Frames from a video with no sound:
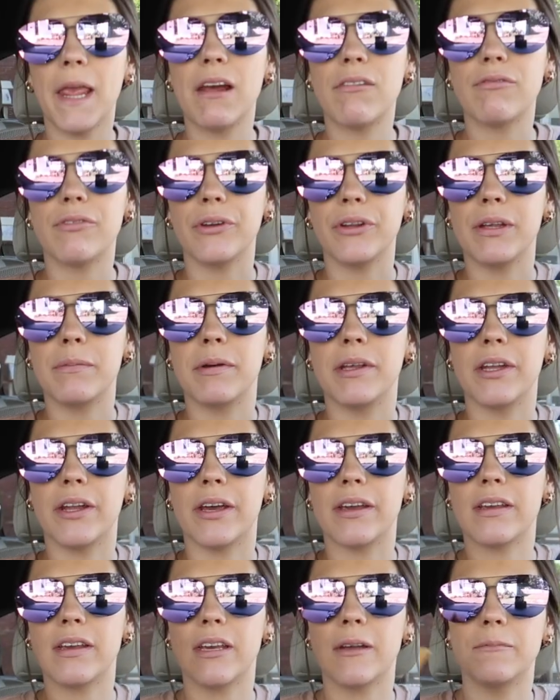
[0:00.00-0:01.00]
I've really been
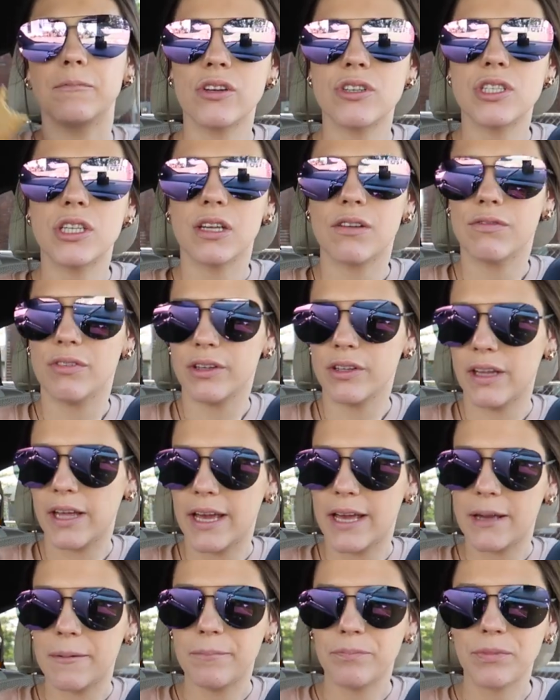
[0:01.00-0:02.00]
liking
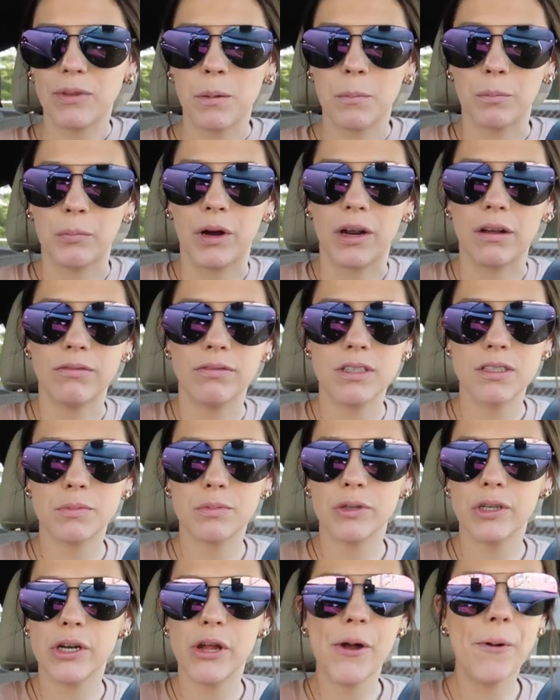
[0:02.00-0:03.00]
Chick-fil-A breakfast
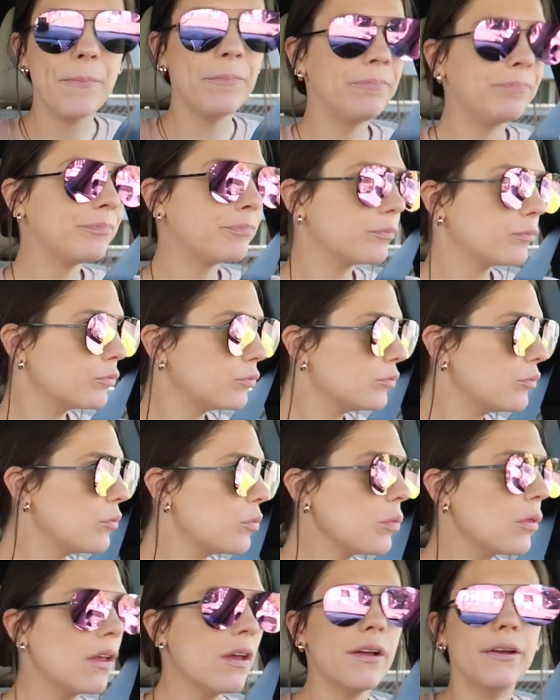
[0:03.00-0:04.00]
burrito.
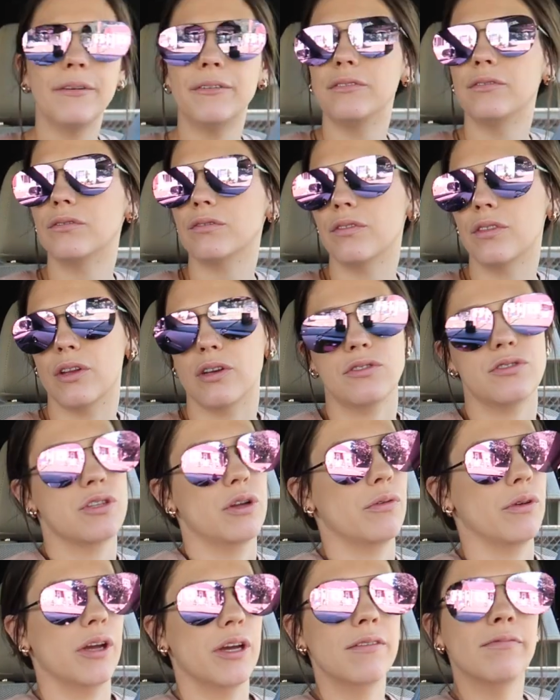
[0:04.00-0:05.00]
They're
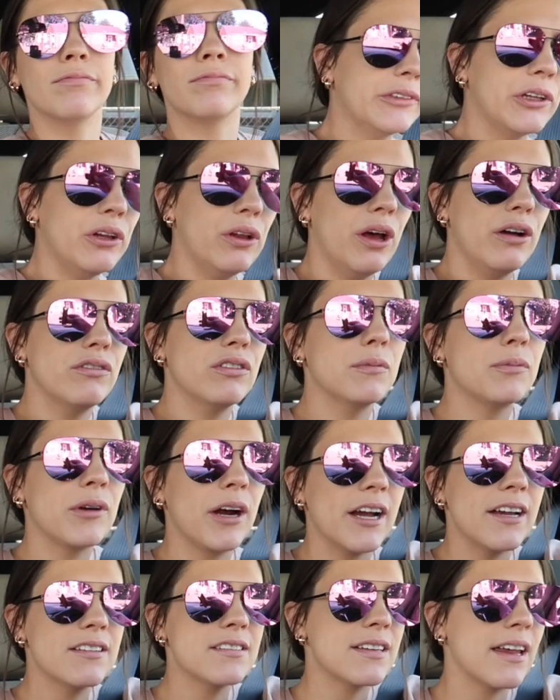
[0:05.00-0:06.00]
so good. A little
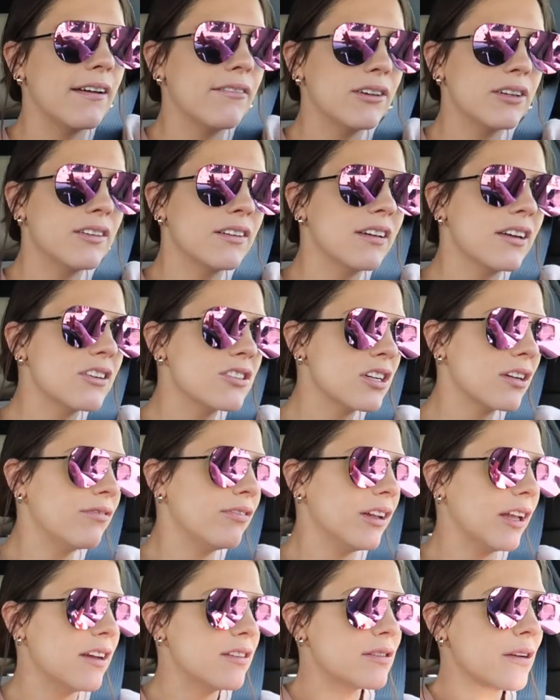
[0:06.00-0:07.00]
overpriced. Everything at
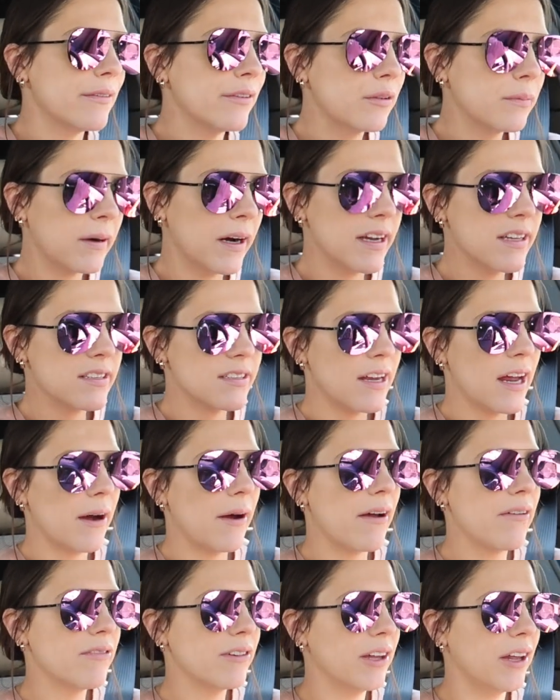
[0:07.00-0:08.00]
Chick-fil-A is overpriced now.
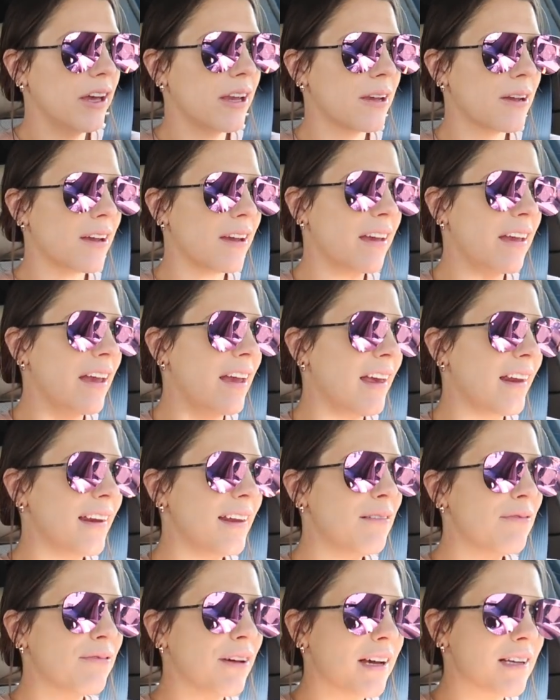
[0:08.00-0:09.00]
I feel like
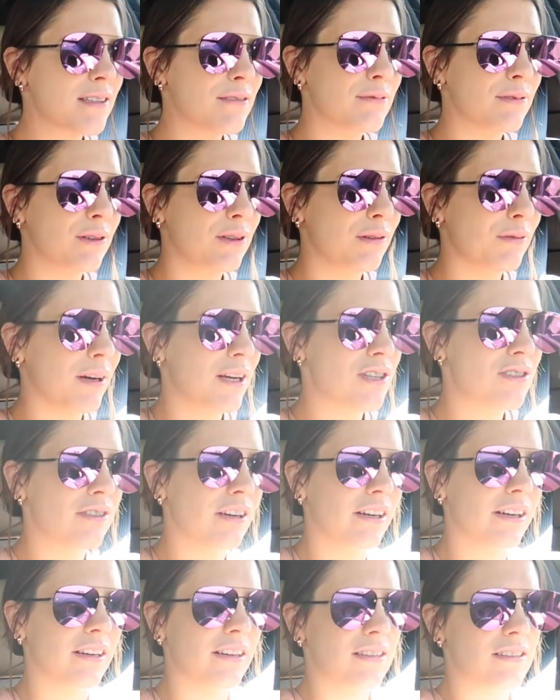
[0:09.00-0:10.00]
any fast food
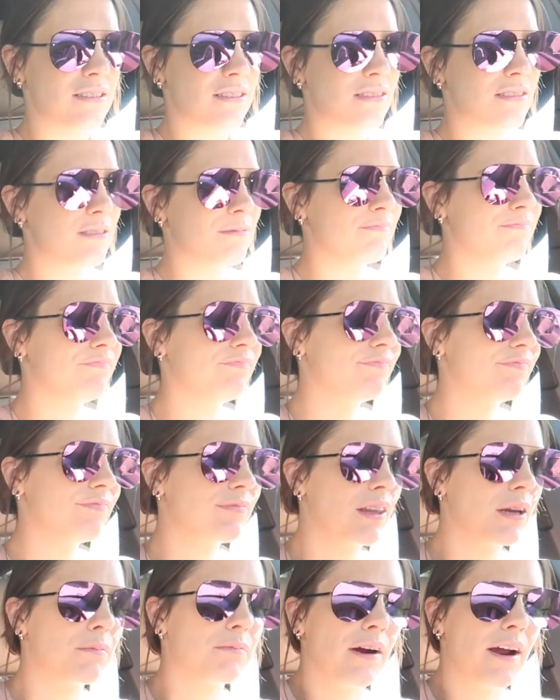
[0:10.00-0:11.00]
restaurant is,
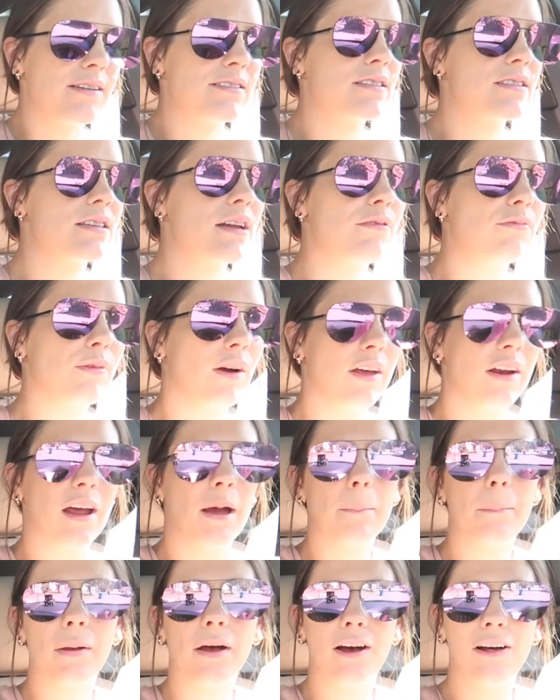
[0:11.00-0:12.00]
their prices have went
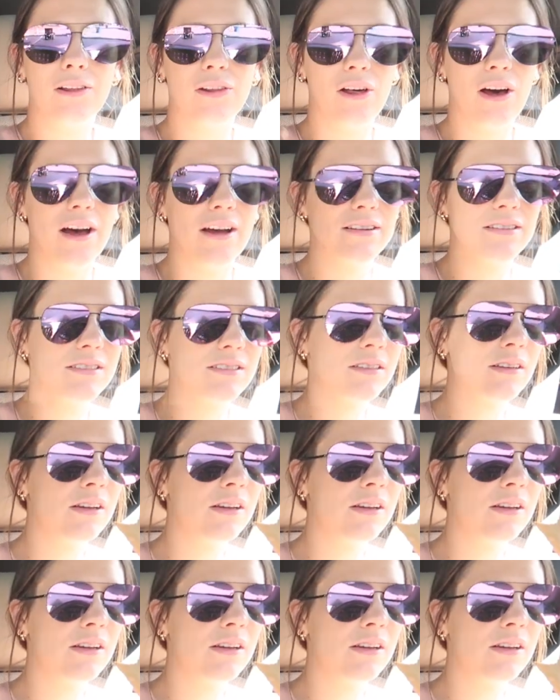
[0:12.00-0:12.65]
up a lot.